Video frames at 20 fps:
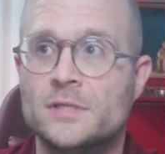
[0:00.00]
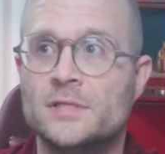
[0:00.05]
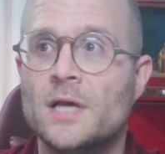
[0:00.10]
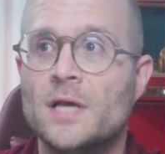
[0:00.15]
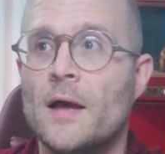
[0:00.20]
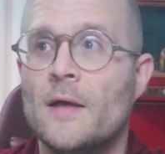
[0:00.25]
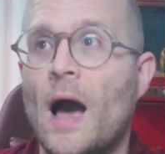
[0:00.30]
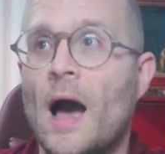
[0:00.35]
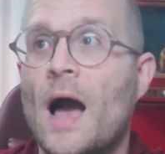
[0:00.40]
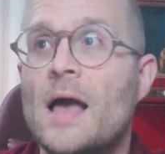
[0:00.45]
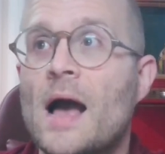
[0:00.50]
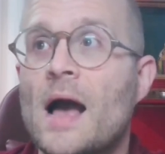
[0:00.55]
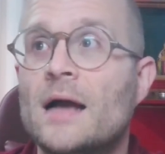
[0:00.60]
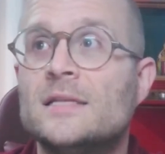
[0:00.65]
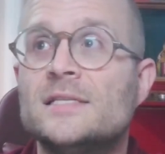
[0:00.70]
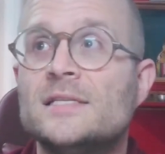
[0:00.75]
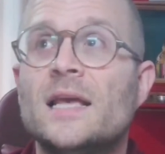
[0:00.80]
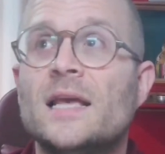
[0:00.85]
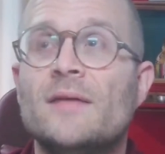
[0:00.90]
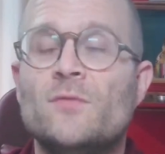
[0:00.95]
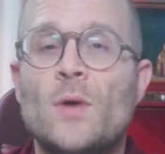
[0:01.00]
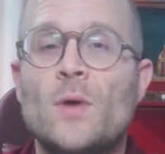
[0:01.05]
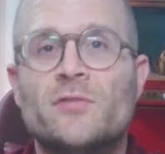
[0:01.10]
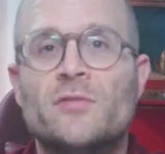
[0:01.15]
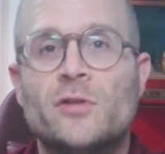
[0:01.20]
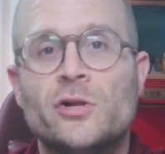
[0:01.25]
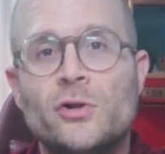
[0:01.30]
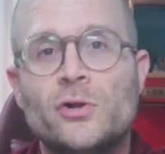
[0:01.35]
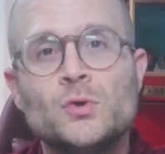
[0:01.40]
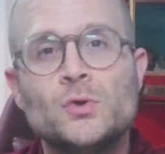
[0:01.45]
I'd say if you have to
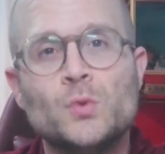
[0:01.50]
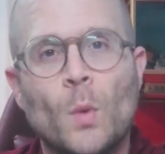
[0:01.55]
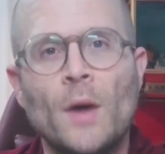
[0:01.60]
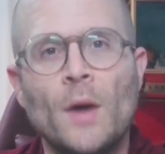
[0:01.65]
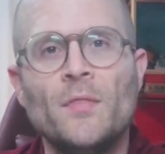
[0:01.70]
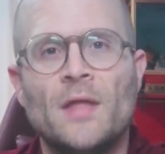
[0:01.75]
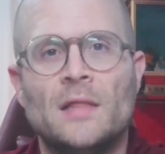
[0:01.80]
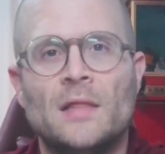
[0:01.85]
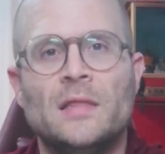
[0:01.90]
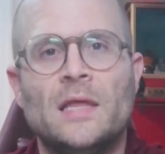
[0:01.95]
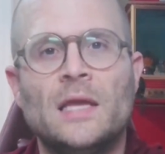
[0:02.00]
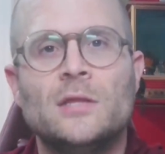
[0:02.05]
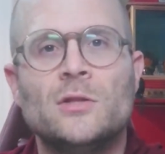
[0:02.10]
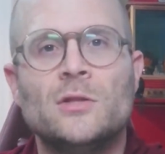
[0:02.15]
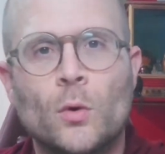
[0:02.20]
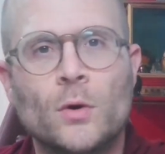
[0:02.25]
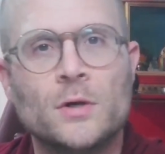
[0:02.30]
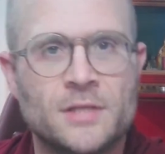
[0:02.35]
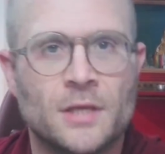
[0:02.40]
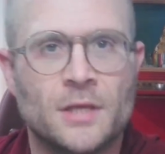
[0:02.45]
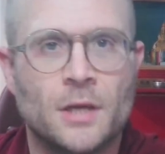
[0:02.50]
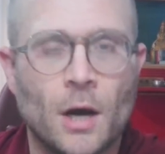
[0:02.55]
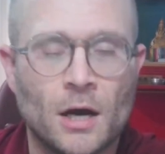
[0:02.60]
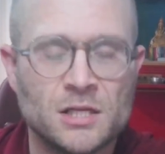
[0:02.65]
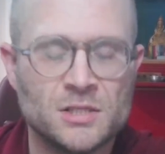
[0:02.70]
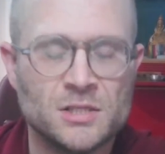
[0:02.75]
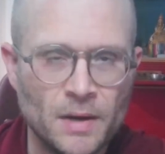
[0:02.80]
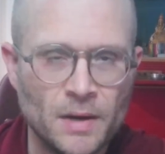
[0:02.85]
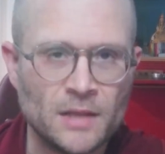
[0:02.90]
choose one, they lean towards the cosmic.